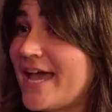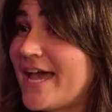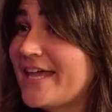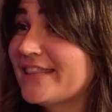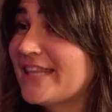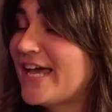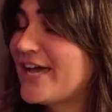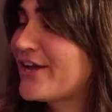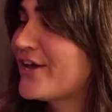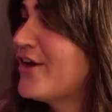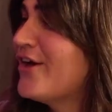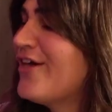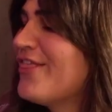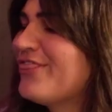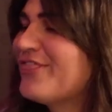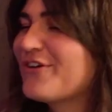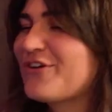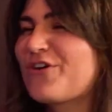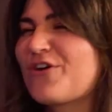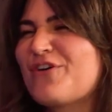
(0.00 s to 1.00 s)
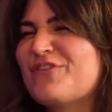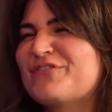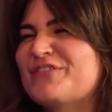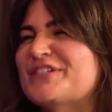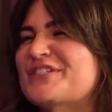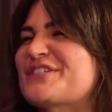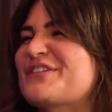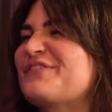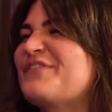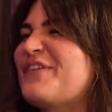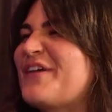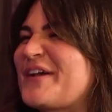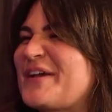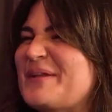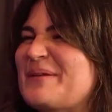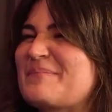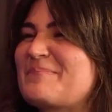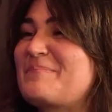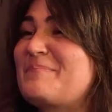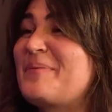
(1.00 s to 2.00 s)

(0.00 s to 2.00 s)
and like the girlfriend's fucking